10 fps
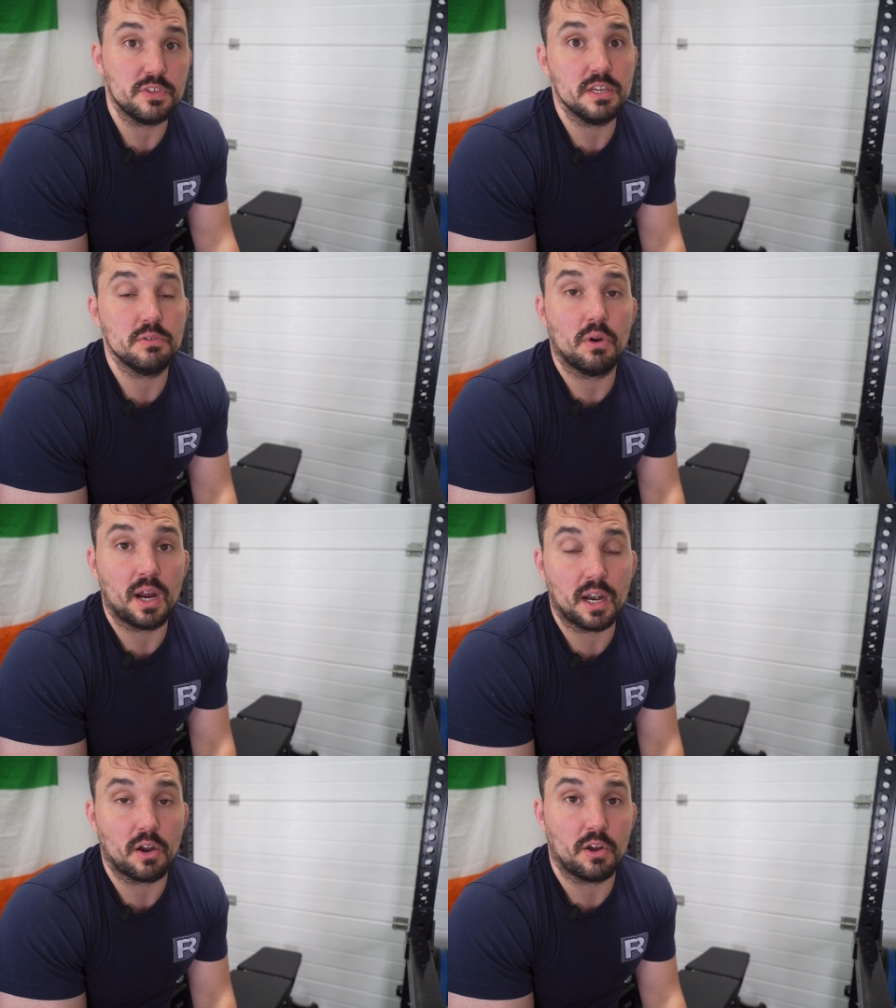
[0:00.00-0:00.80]
you
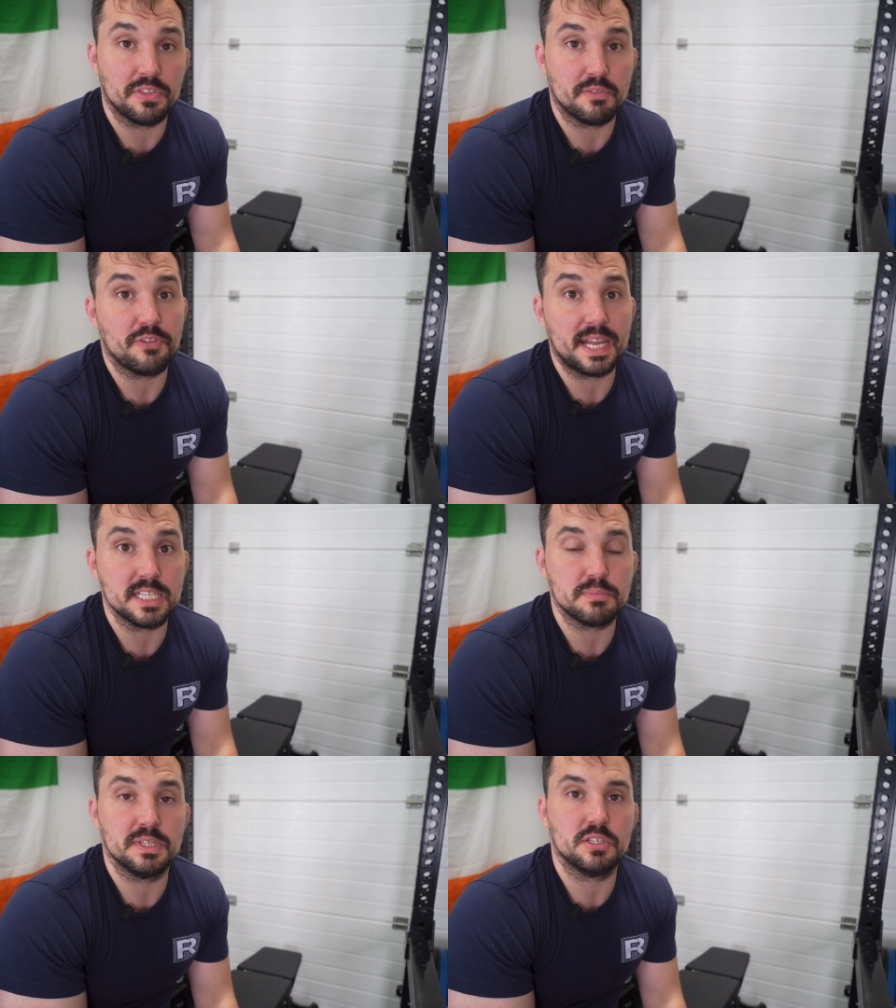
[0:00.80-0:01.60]
are on the
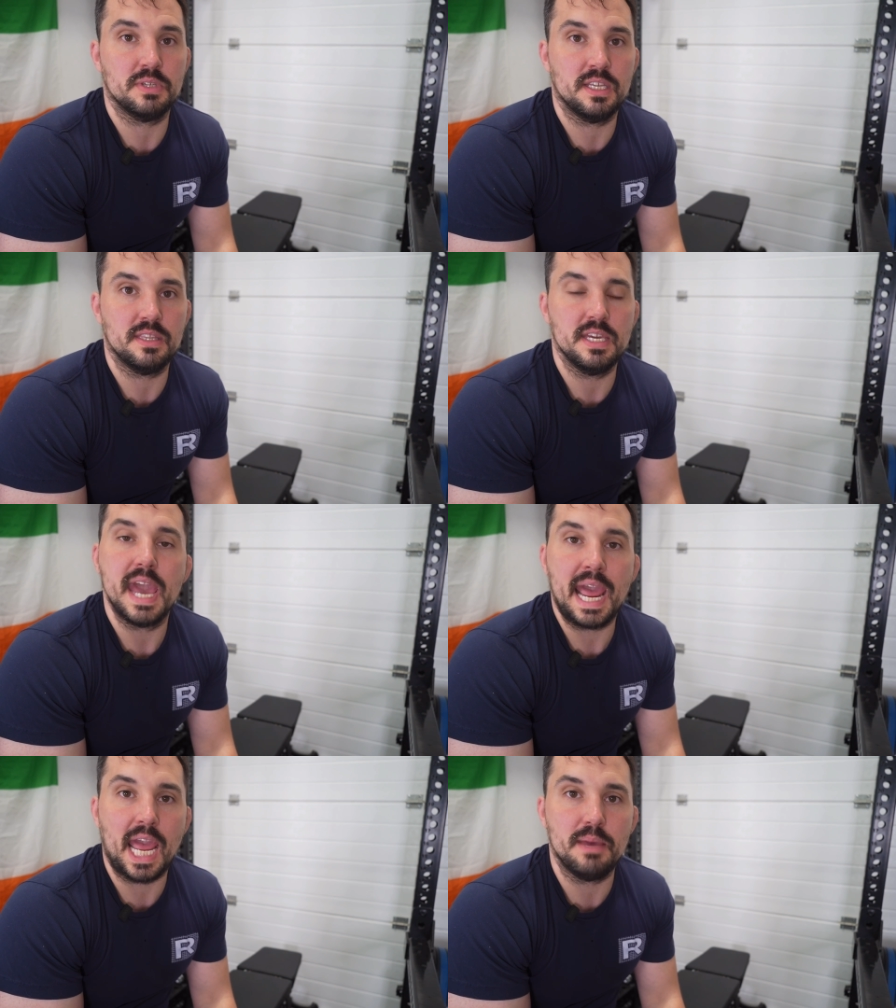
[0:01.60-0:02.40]
fence between
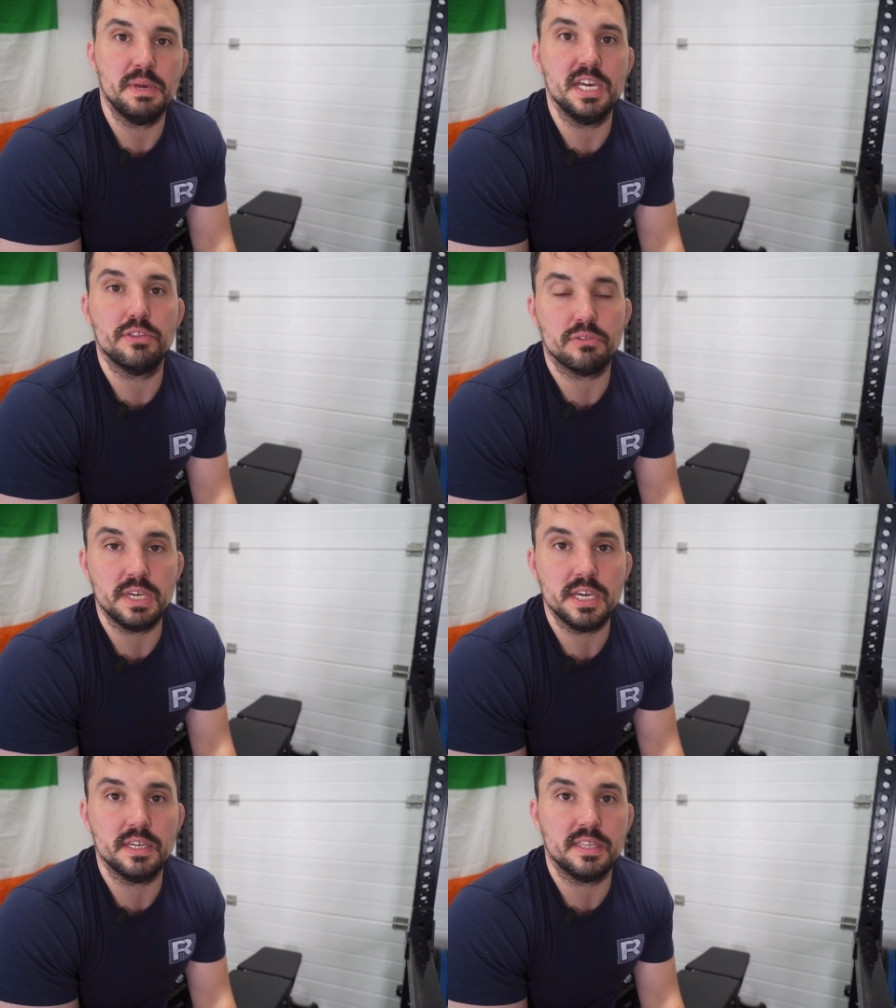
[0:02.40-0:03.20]
the
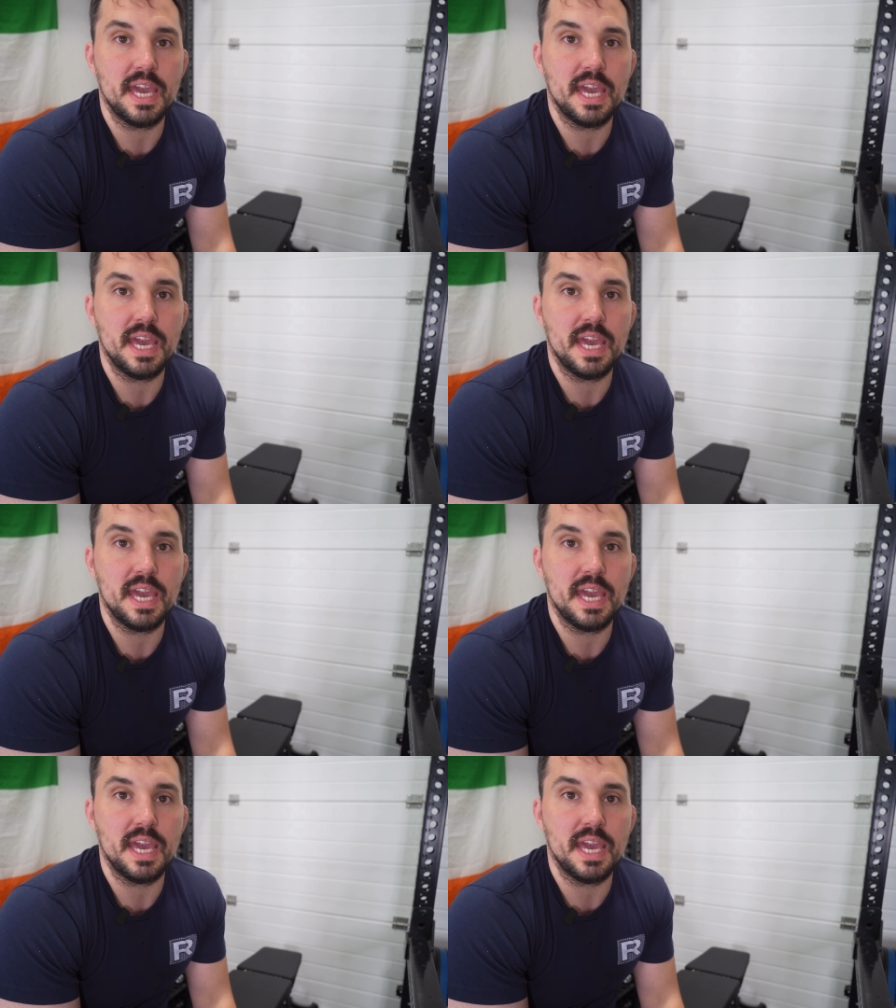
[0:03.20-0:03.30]
AB3,